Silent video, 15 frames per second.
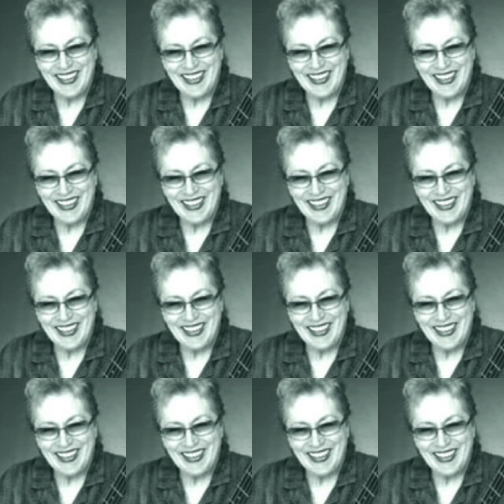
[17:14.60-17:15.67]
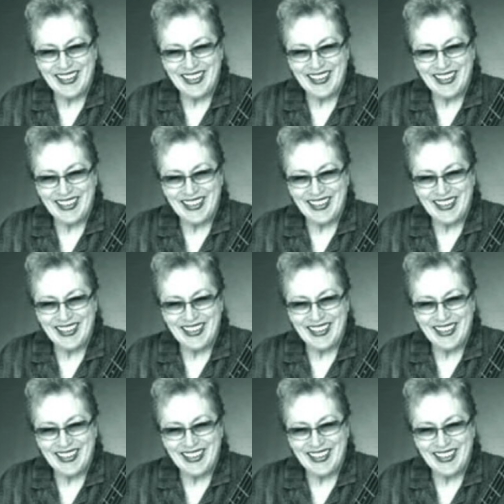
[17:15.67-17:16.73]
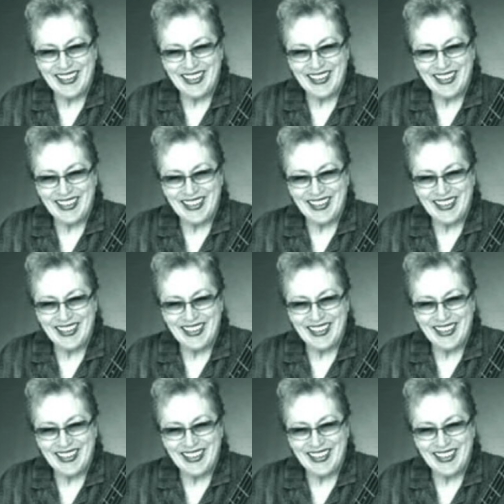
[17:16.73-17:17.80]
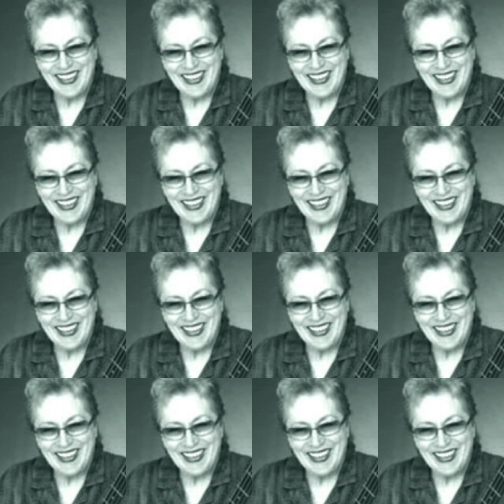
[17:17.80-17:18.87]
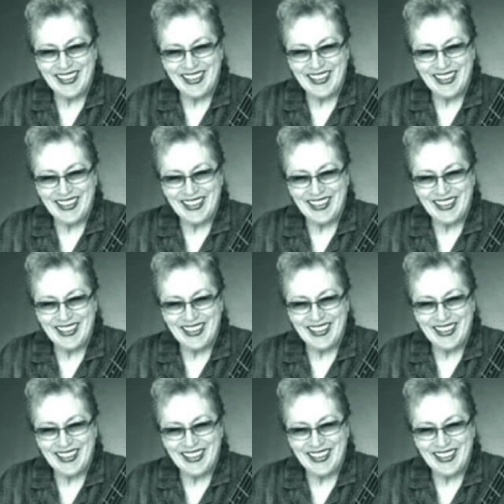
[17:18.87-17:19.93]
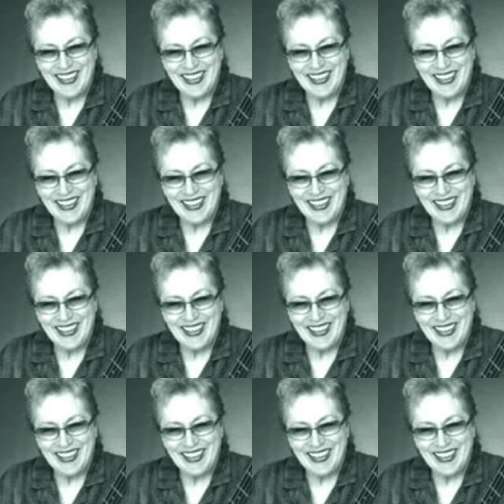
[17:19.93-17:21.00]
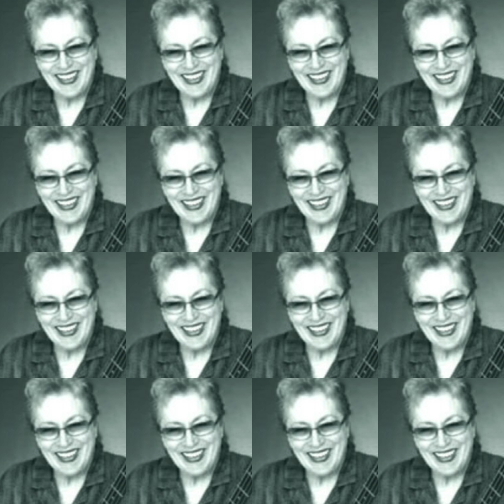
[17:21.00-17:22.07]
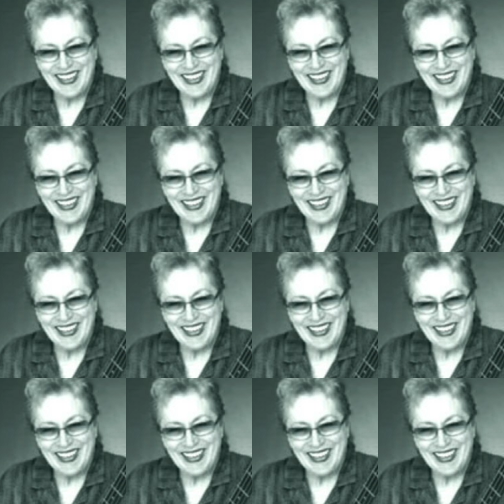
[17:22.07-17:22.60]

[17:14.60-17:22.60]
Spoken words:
This is a still picture; no speech is visible.